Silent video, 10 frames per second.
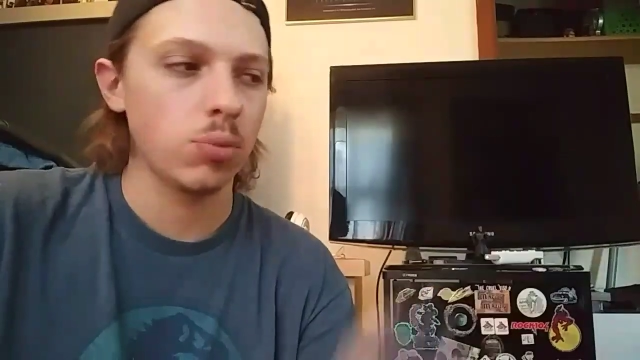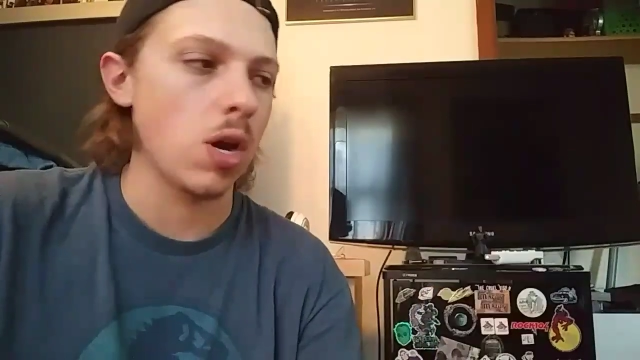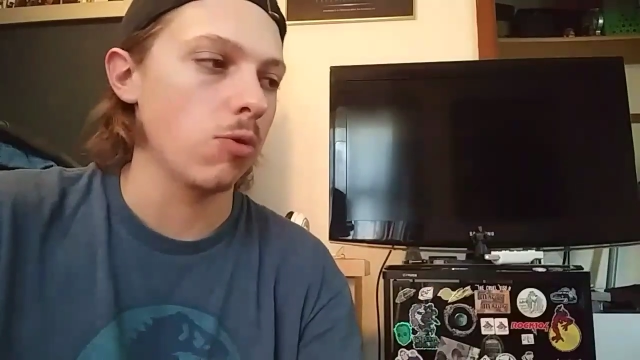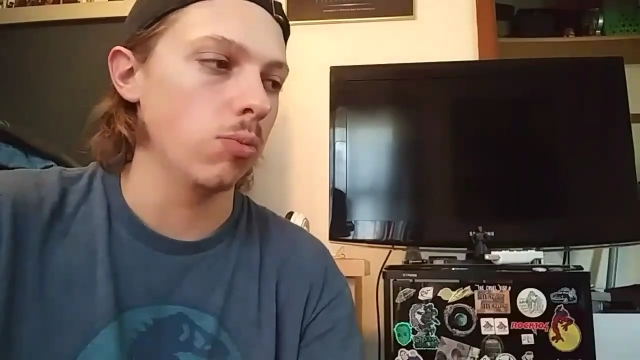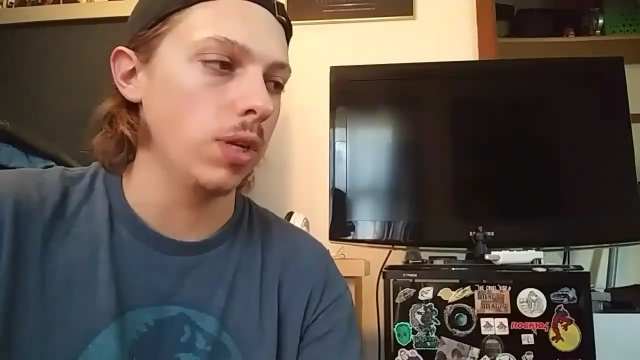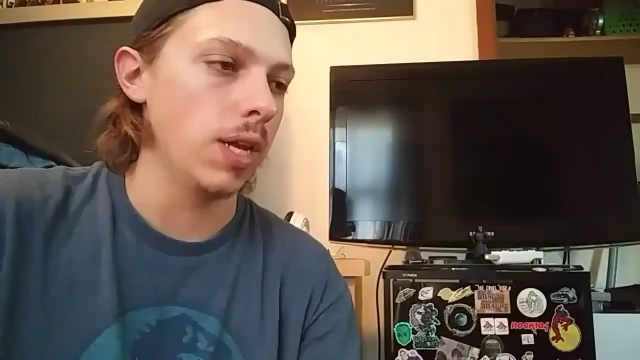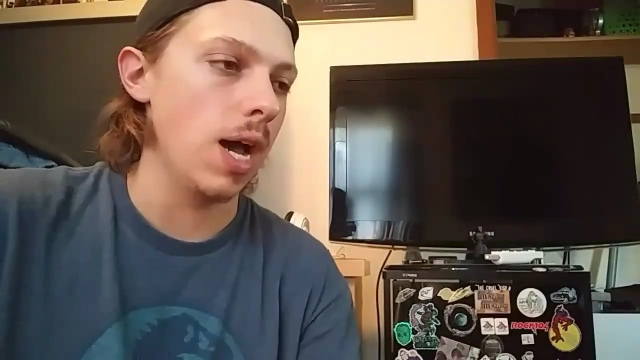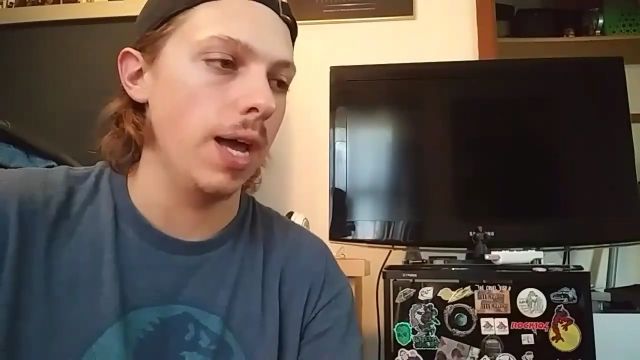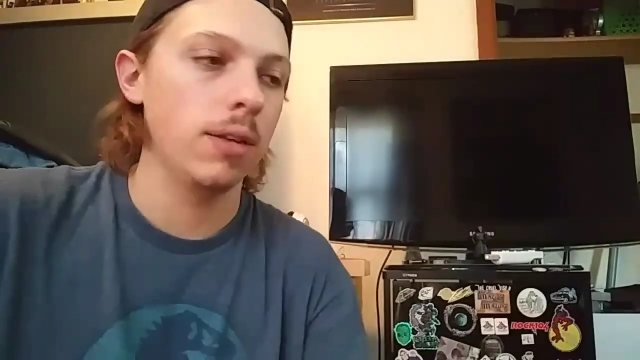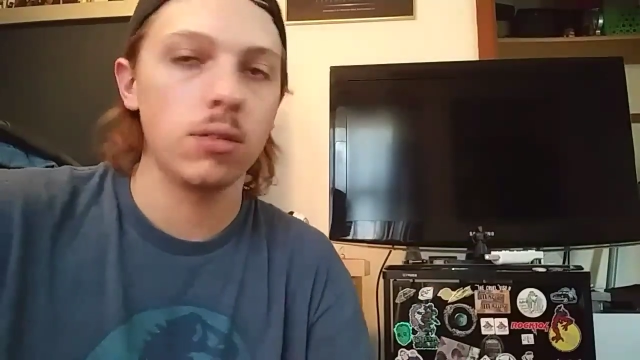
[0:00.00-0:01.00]
Probably
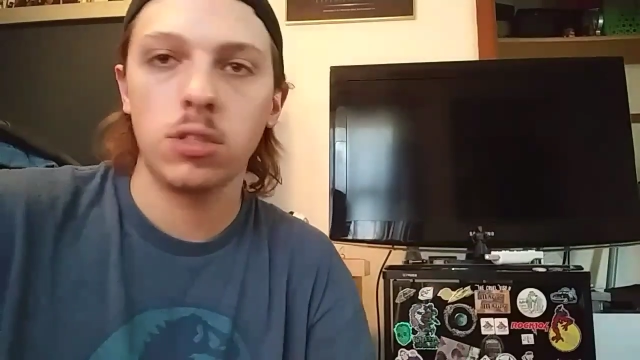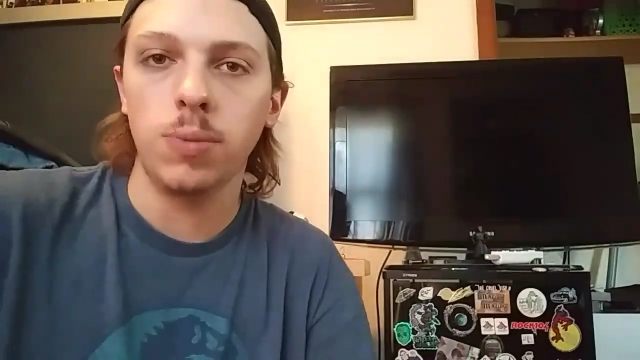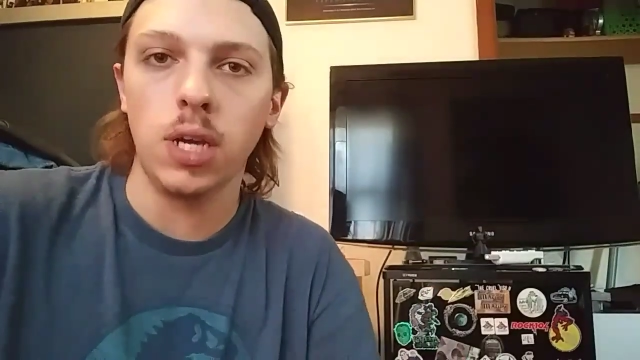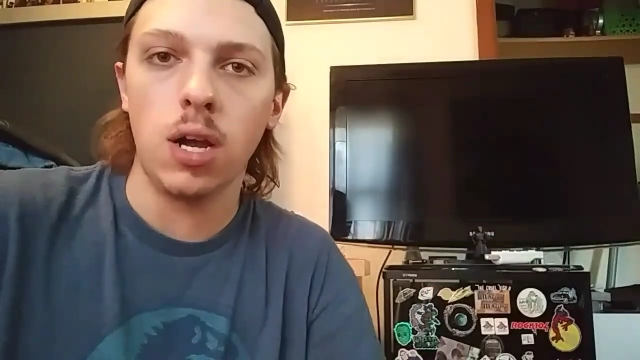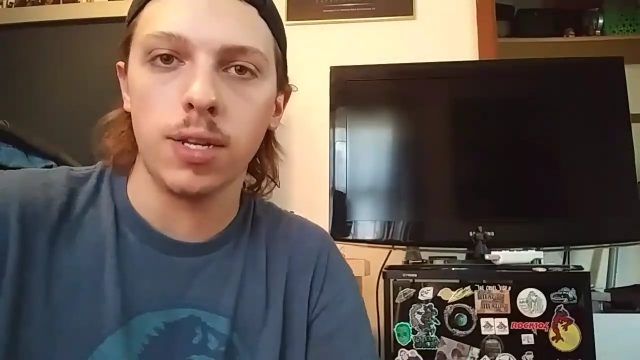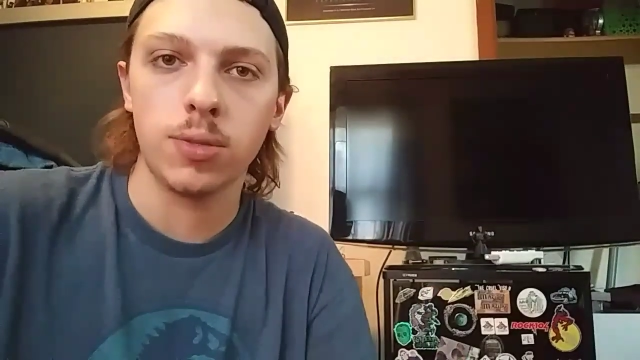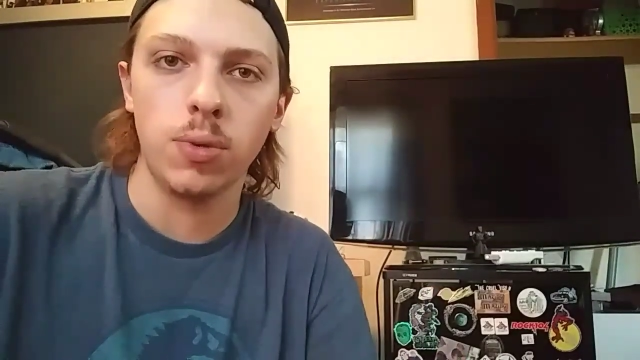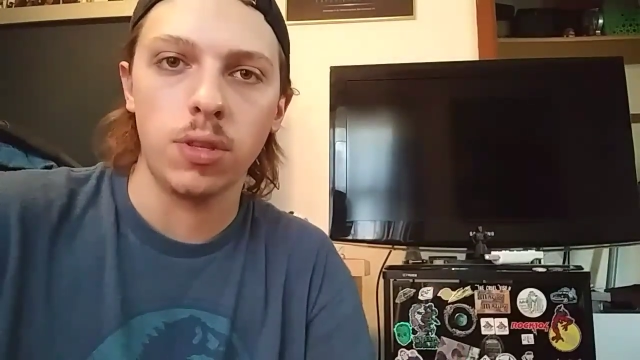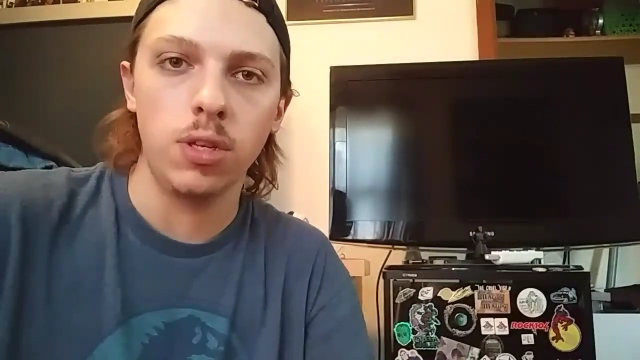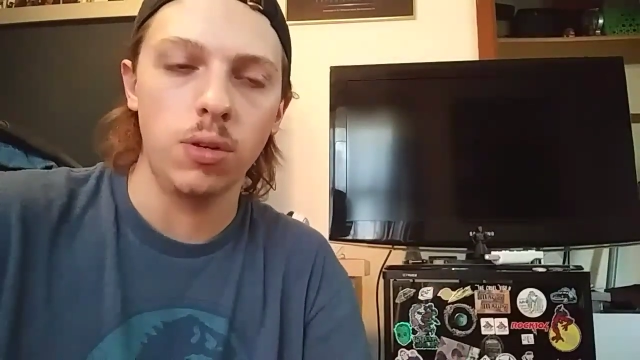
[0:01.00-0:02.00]
not, to be
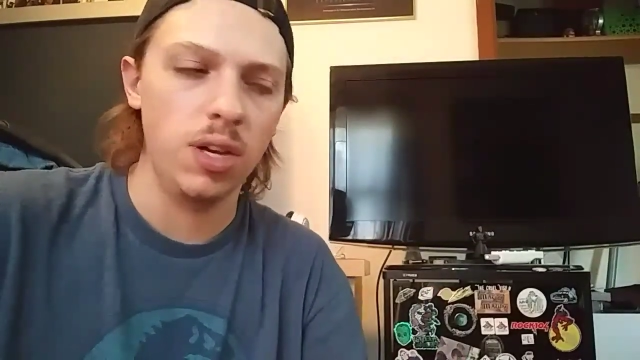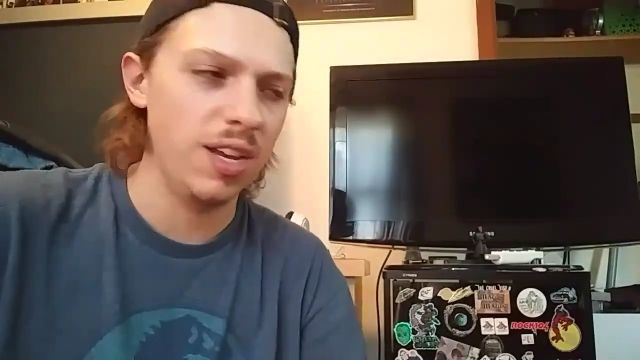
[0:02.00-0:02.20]
honest with you.